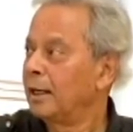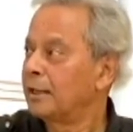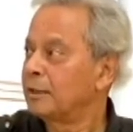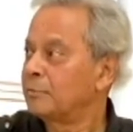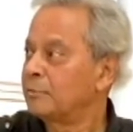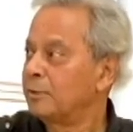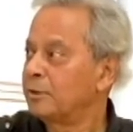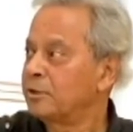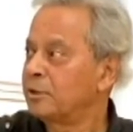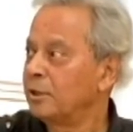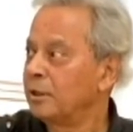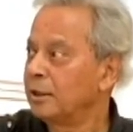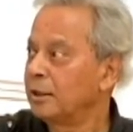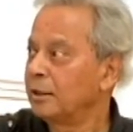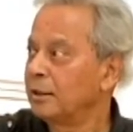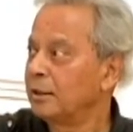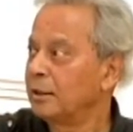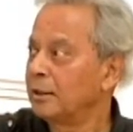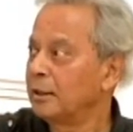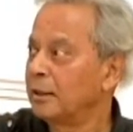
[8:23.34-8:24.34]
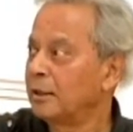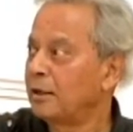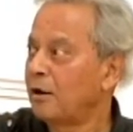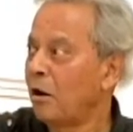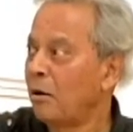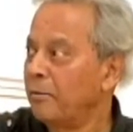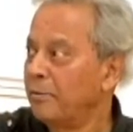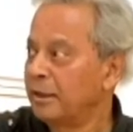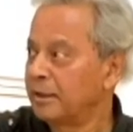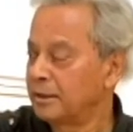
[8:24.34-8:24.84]
Especially
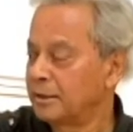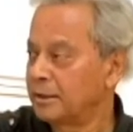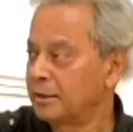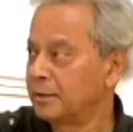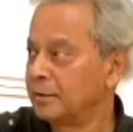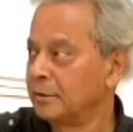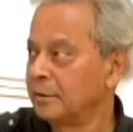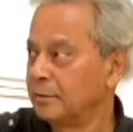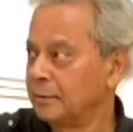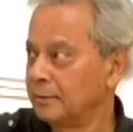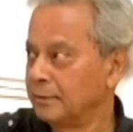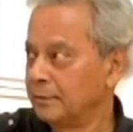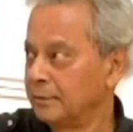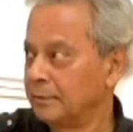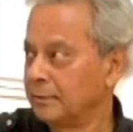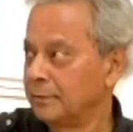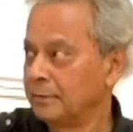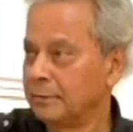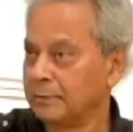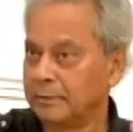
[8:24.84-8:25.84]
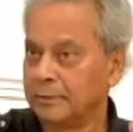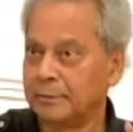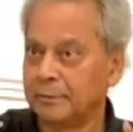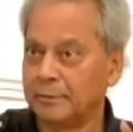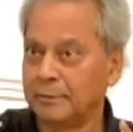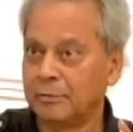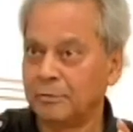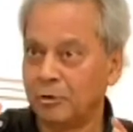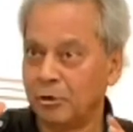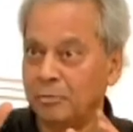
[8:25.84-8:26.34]
comets.
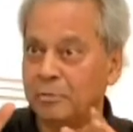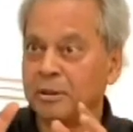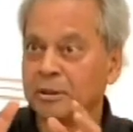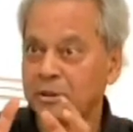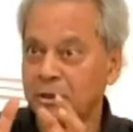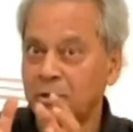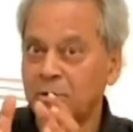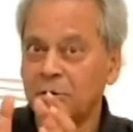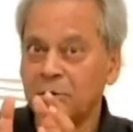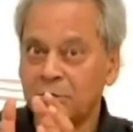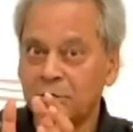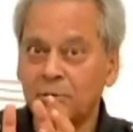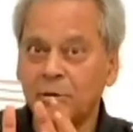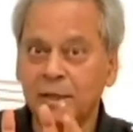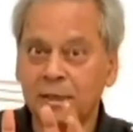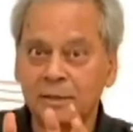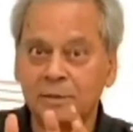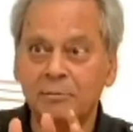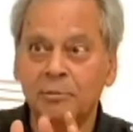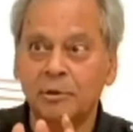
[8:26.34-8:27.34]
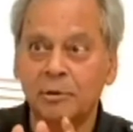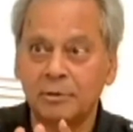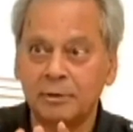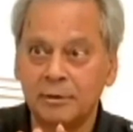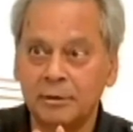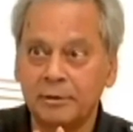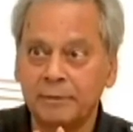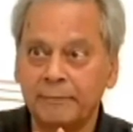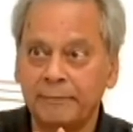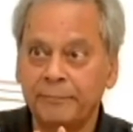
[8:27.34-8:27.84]
Comets are also ice
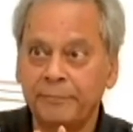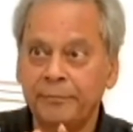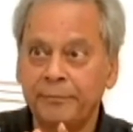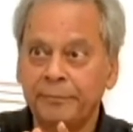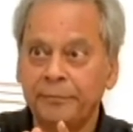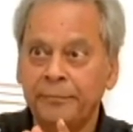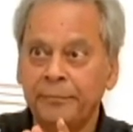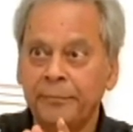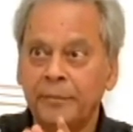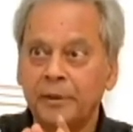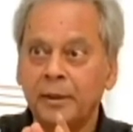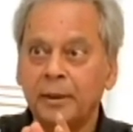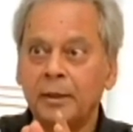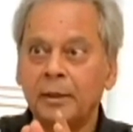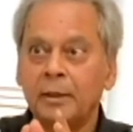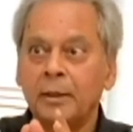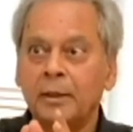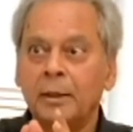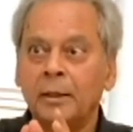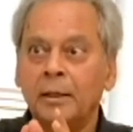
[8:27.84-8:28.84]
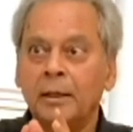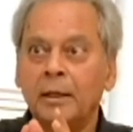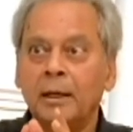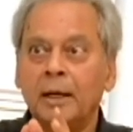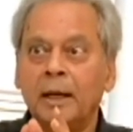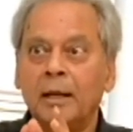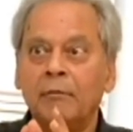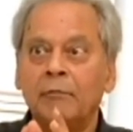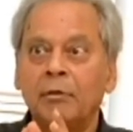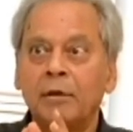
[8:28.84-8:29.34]
balls.
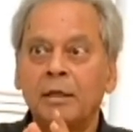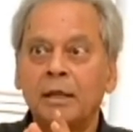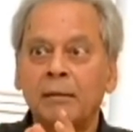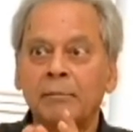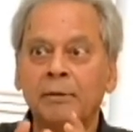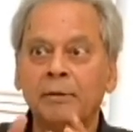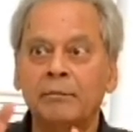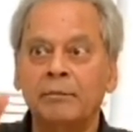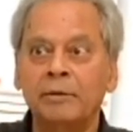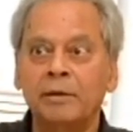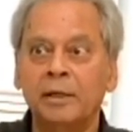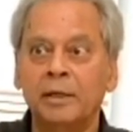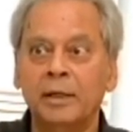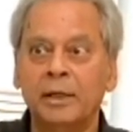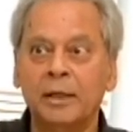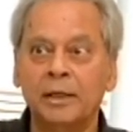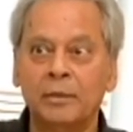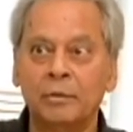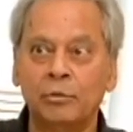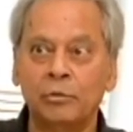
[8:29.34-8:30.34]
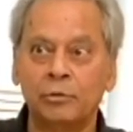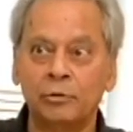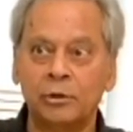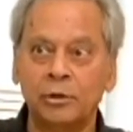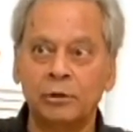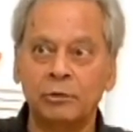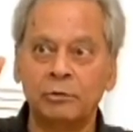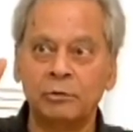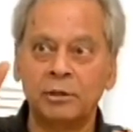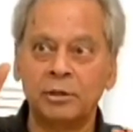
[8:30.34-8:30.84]
And what happens when they get
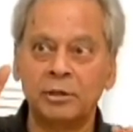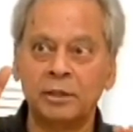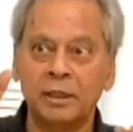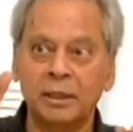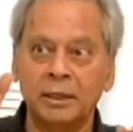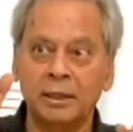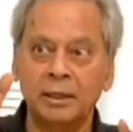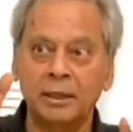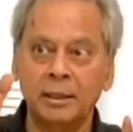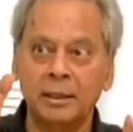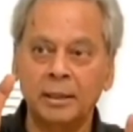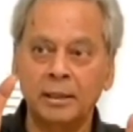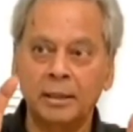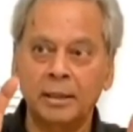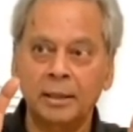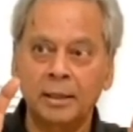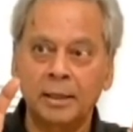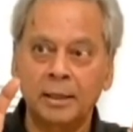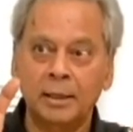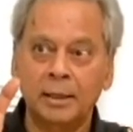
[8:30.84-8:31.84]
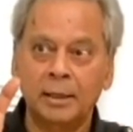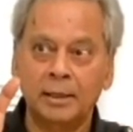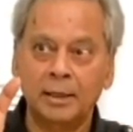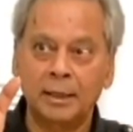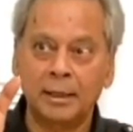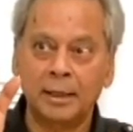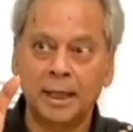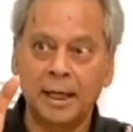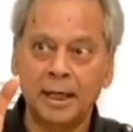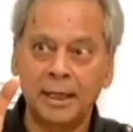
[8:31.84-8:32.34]
closer to the sun,
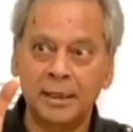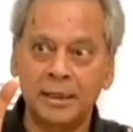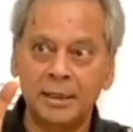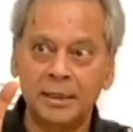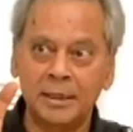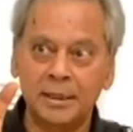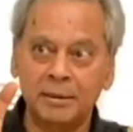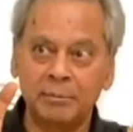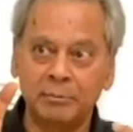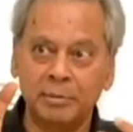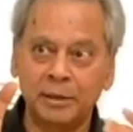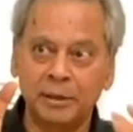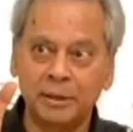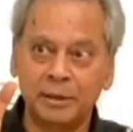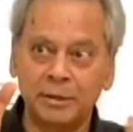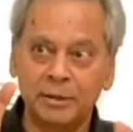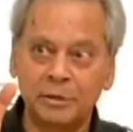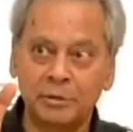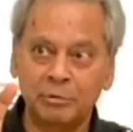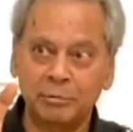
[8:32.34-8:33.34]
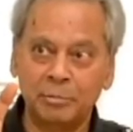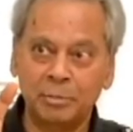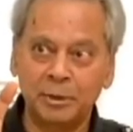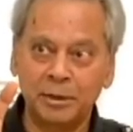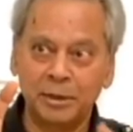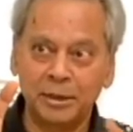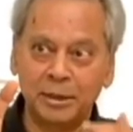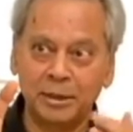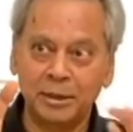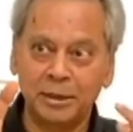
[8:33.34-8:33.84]
that ice begins to
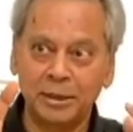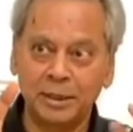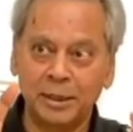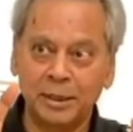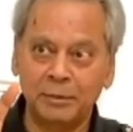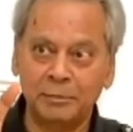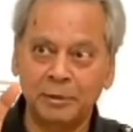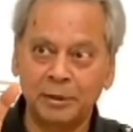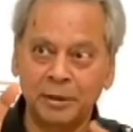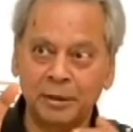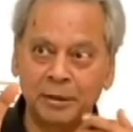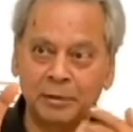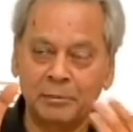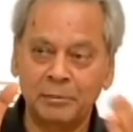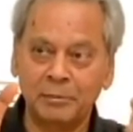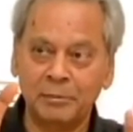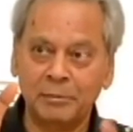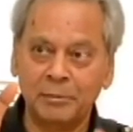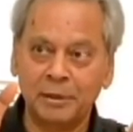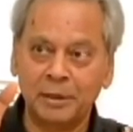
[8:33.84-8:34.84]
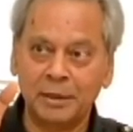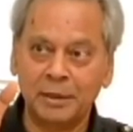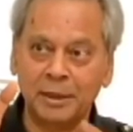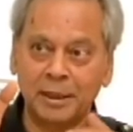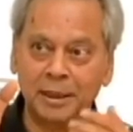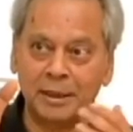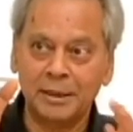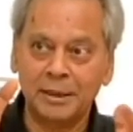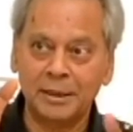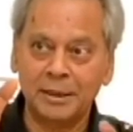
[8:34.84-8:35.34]
burn and become
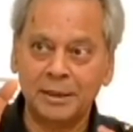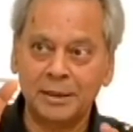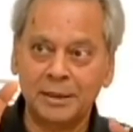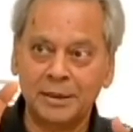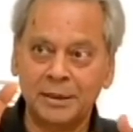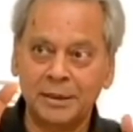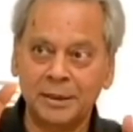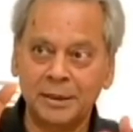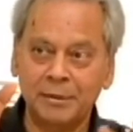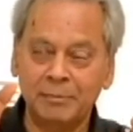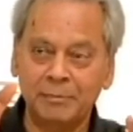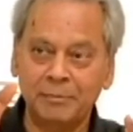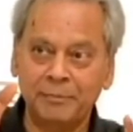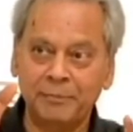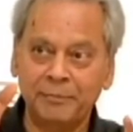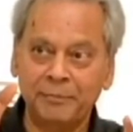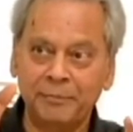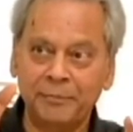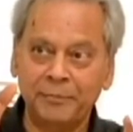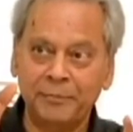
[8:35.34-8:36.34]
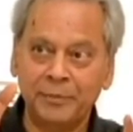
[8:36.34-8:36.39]
light and steam.